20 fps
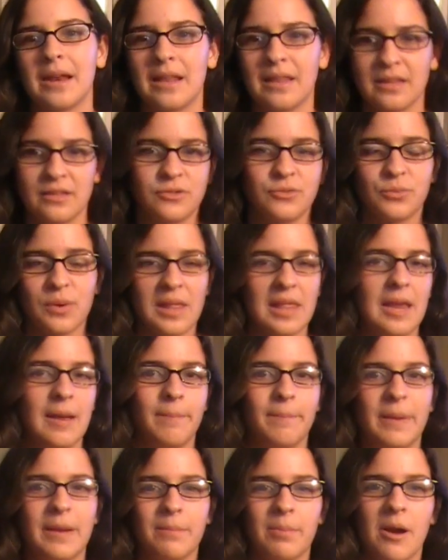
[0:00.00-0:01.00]
and it's really a
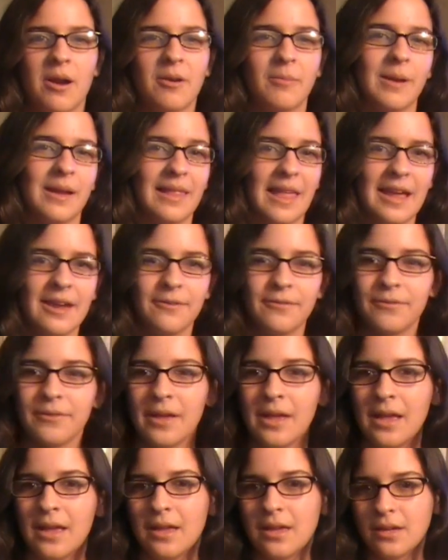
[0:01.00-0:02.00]
big part of my life.
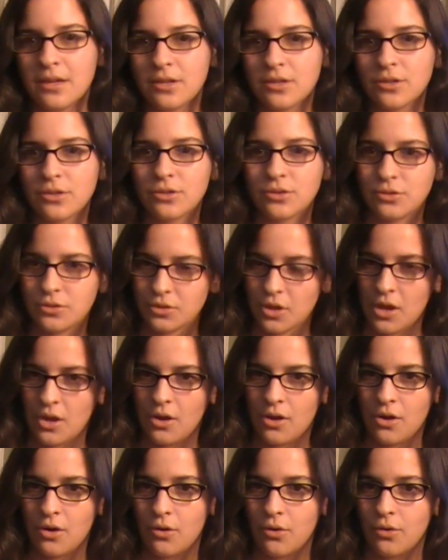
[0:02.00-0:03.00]

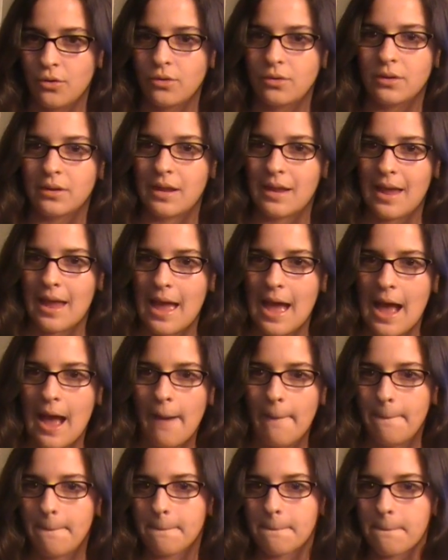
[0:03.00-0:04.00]
So, yeah.
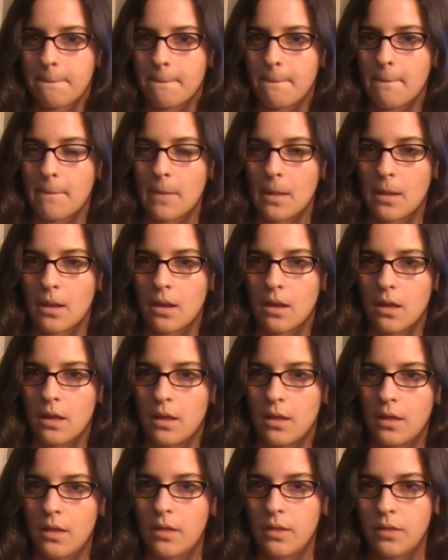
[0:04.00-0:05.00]

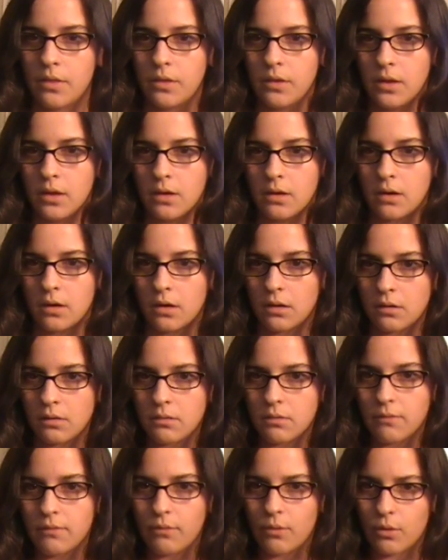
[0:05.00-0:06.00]
Theater
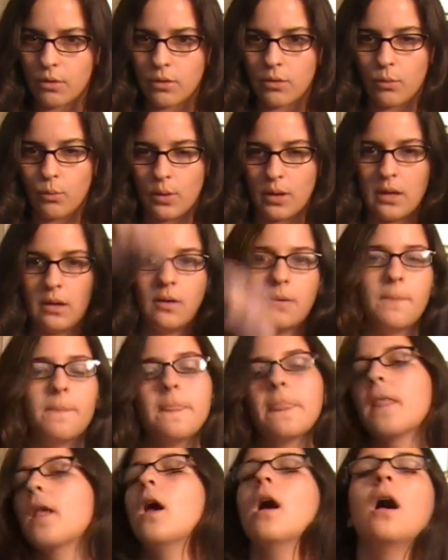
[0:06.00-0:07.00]
for the win.
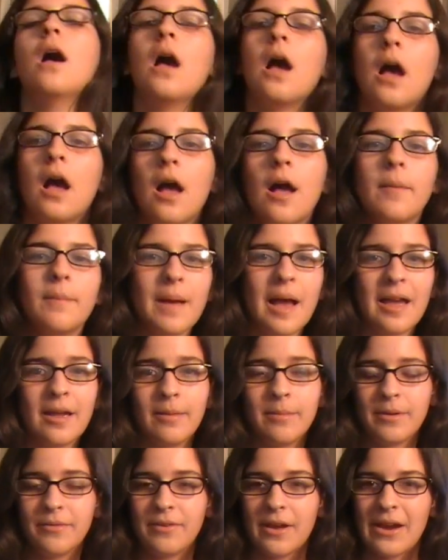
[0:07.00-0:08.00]
Um, I
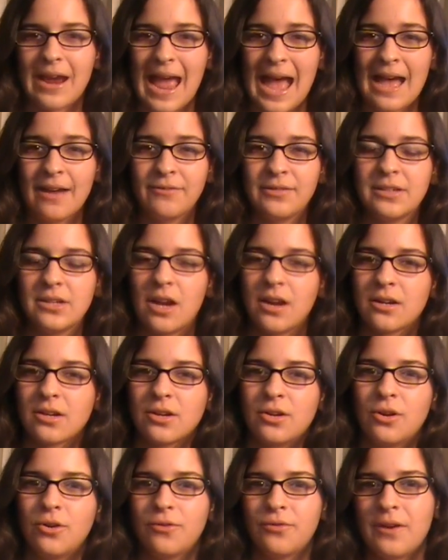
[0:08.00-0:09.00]
am a very avid
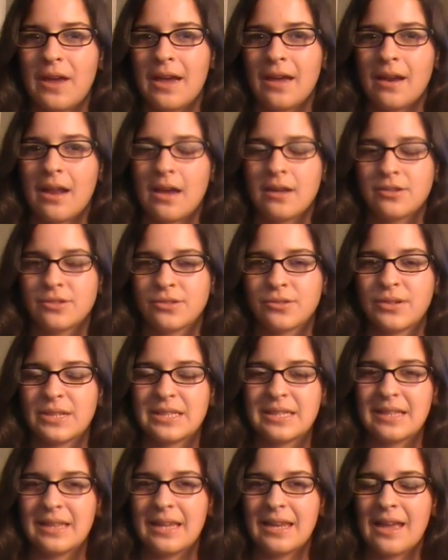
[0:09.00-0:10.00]
Doctor Who fan. I just
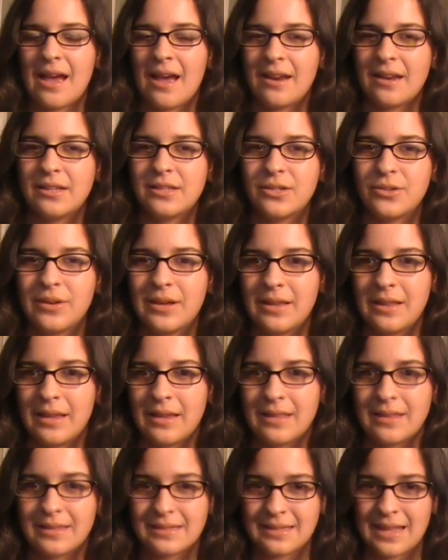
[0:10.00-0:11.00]
recently got into it
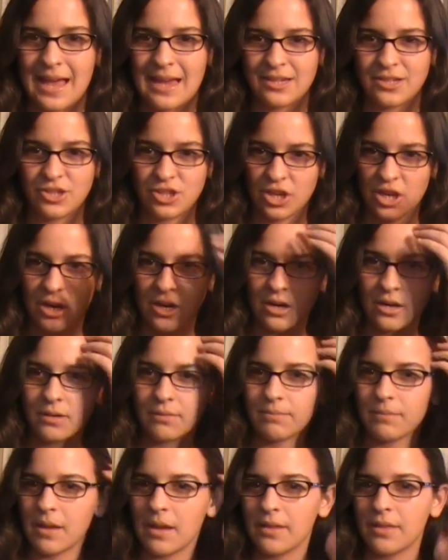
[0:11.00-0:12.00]
like this last year.
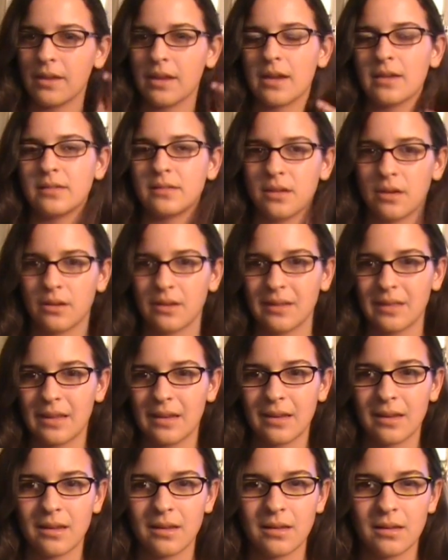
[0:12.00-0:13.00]
I think I started
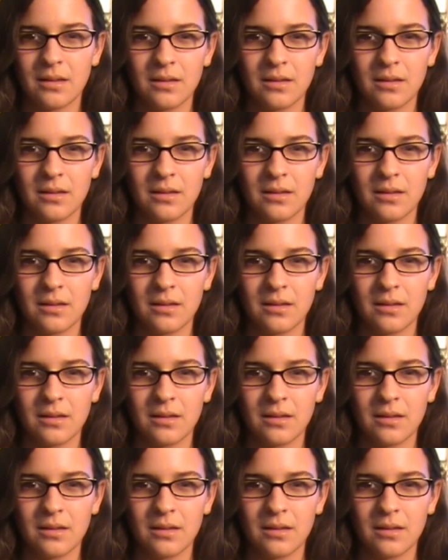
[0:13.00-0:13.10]
like